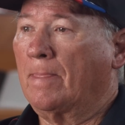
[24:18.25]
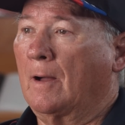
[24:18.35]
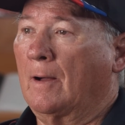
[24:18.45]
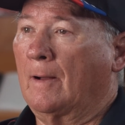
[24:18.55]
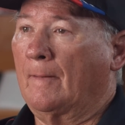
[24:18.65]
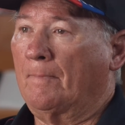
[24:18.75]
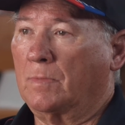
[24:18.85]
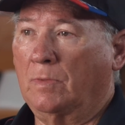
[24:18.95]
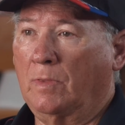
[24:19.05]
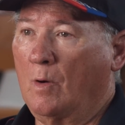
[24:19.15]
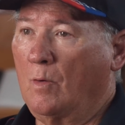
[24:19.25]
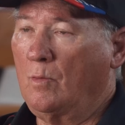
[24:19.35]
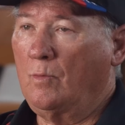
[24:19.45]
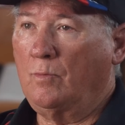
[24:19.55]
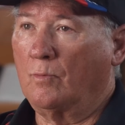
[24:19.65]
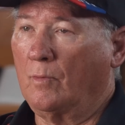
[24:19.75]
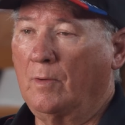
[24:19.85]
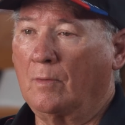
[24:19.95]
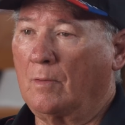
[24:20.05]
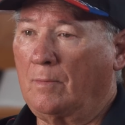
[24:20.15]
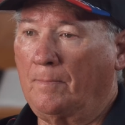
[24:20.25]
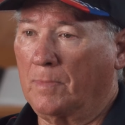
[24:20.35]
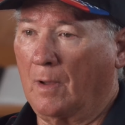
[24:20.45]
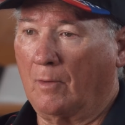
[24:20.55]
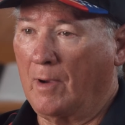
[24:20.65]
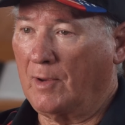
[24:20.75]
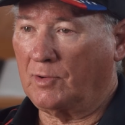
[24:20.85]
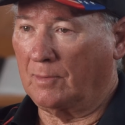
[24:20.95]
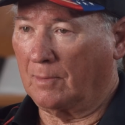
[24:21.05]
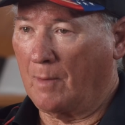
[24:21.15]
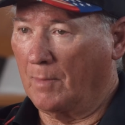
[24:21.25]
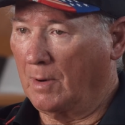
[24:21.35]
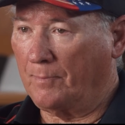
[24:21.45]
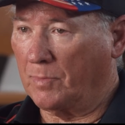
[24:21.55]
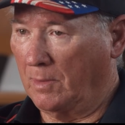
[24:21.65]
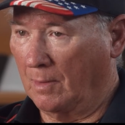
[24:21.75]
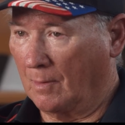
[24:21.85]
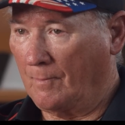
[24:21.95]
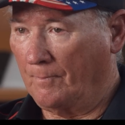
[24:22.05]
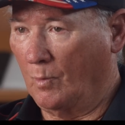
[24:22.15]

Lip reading: No real aggression coming up the hill.